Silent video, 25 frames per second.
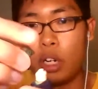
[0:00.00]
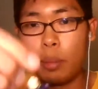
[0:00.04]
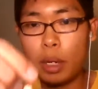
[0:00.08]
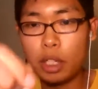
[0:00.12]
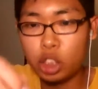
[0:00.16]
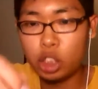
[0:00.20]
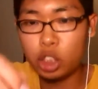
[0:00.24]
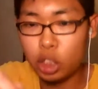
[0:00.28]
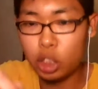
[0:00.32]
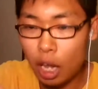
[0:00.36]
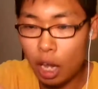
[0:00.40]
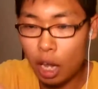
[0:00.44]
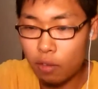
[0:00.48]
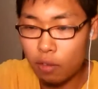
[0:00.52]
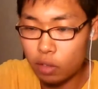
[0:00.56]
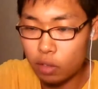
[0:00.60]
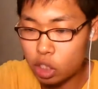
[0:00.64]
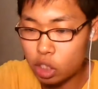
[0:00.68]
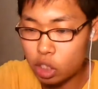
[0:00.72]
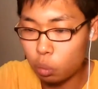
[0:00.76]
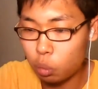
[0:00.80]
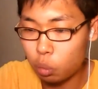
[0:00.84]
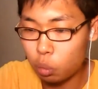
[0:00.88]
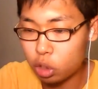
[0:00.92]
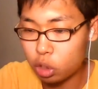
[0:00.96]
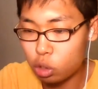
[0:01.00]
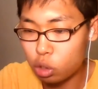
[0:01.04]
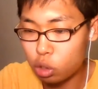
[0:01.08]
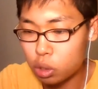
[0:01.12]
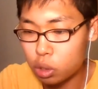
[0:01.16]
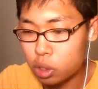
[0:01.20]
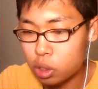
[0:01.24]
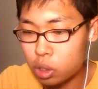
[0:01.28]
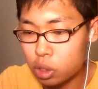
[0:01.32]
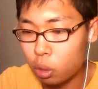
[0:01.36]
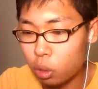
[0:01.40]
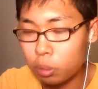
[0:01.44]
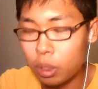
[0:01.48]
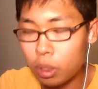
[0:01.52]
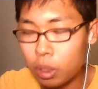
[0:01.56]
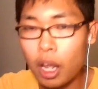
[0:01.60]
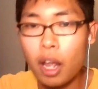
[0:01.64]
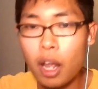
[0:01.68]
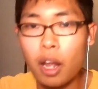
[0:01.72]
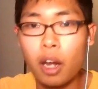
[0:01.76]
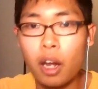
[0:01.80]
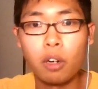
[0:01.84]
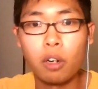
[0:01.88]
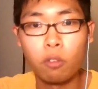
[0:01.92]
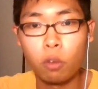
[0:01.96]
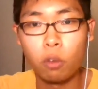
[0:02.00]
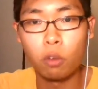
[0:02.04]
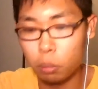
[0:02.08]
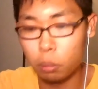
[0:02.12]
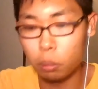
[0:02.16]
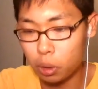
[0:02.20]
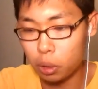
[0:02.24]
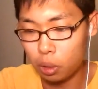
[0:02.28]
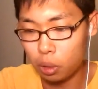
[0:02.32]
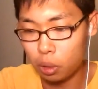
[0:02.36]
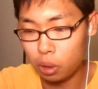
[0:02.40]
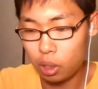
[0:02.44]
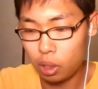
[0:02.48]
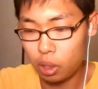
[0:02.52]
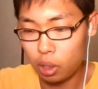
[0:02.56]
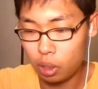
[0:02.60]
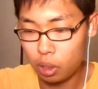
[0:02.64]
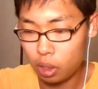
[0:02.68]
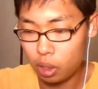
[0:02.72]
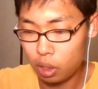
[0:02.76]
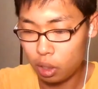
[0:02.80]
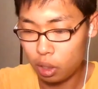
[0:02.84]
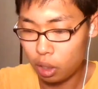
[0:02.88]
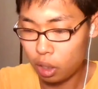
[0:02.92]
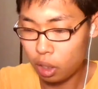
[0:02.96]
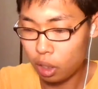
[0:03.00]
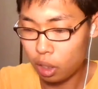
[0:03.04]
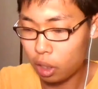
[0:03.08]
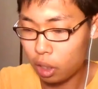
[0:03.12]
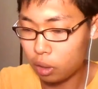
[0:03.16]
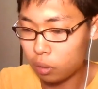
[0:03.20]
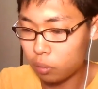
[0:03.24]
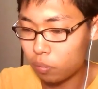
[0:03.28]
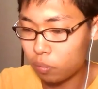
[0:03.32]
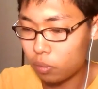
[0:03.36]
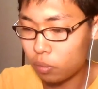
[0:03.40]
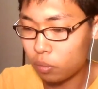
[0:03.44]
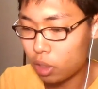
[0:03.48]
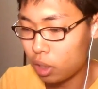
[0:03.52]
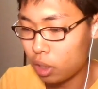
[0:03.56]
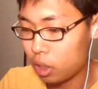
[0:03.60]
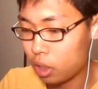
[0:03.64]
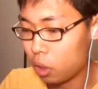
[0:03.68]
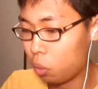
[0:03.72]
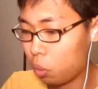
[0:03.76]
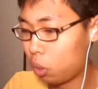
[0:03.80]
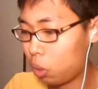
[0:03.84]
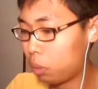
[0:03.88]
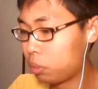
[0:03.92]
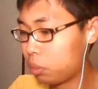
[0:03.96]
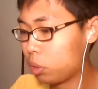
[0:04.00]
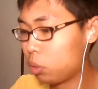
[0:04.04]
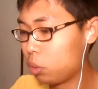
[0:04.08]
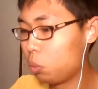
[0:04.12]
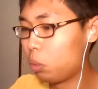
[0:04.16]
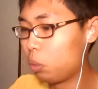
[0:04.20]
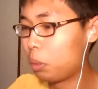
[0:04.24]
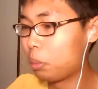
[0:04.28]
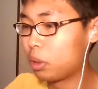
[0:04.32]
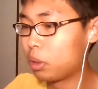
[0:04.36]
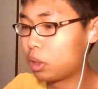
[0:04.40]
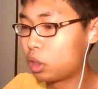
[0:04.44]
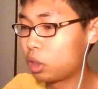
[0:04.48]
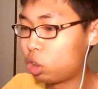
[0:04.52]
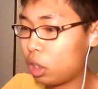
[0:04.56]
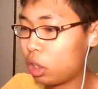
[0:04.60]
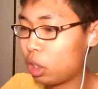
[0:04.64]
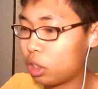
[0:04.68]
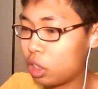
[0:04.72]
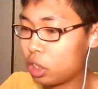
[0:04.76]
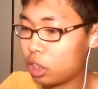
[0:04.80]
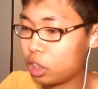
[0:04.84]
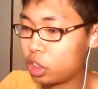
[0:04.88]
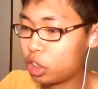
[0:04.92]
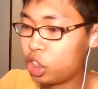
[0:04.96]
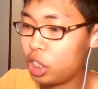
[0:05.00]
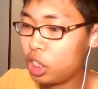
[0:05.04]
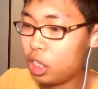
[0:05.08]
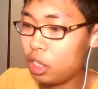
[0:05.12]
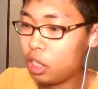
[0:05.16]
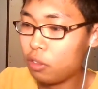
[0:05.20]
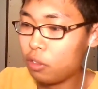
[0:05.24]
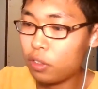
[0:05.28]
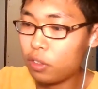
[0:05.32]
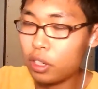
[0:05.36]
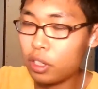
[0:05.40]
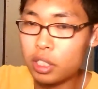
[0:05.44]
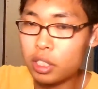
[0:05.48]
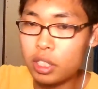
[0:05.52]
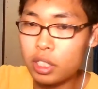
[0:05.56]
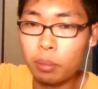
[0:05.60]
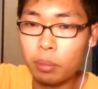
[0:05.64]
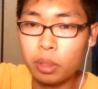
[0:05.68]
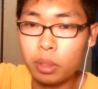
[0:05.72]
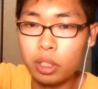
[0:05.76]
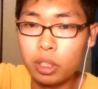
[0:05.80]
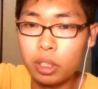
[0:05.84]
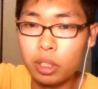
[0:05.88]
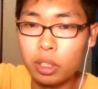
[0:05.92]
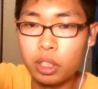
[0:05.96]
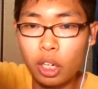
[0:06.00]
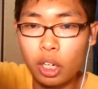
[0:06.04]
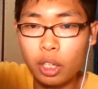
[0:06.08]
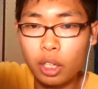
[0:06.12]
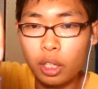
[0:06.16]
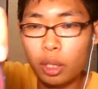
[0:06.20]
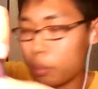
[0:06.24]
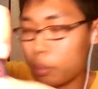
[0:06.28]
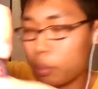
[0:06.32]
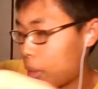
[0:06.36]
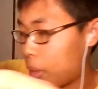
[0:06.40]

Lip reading: temporary. I'm actually having someone to sculpt the hair for me, and what I'm trying to achieve is I'm gonna try